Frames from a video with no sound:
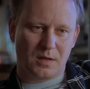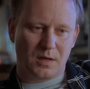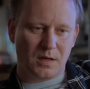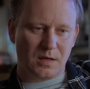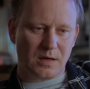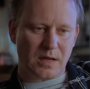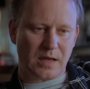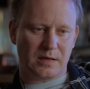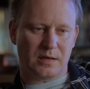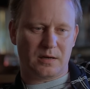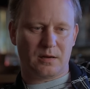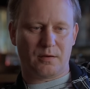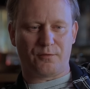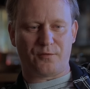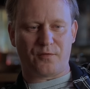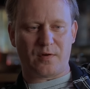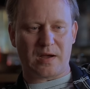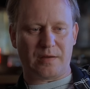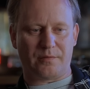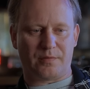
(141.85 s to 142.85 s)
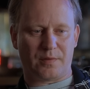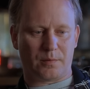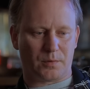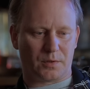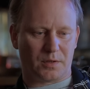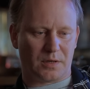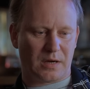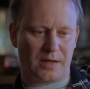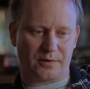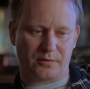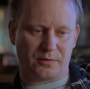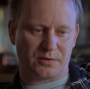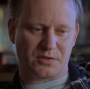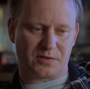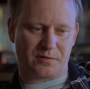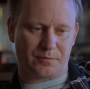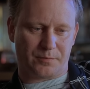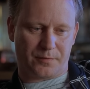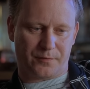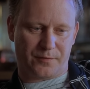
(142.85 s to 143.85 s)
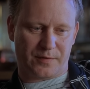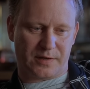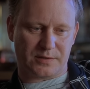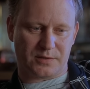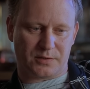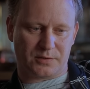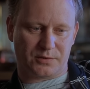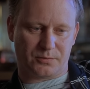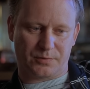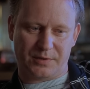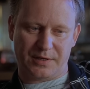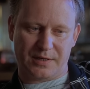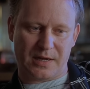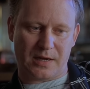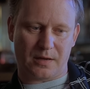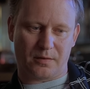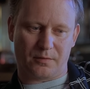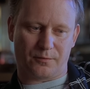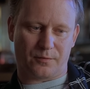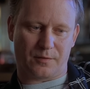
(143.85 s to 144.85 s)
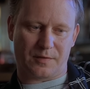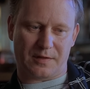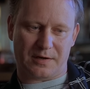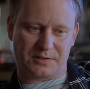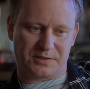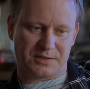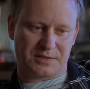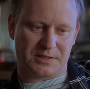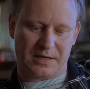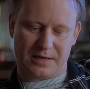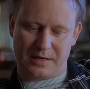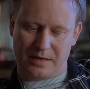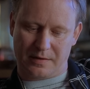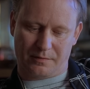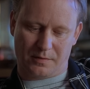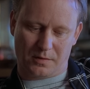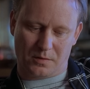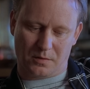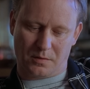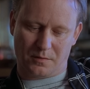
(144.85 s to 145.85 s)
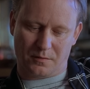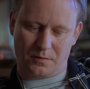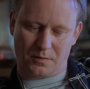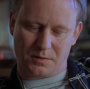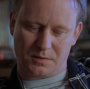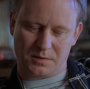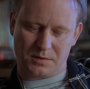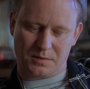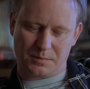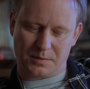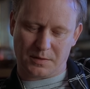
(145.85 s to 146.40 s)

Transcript: In nineteen oh five, there were hundreds of professors renowned for their study of the universe,